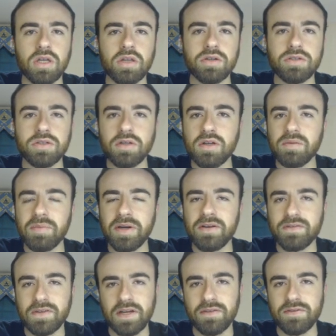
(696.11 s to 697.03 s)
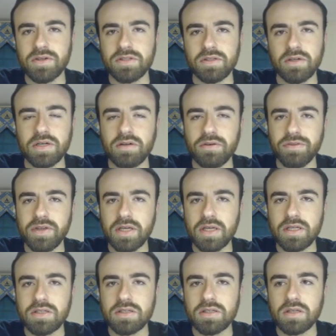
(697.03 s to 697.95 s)
There's a good amount of cover, so I don't
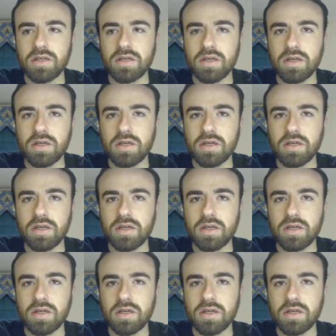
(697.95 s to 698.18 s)
think it's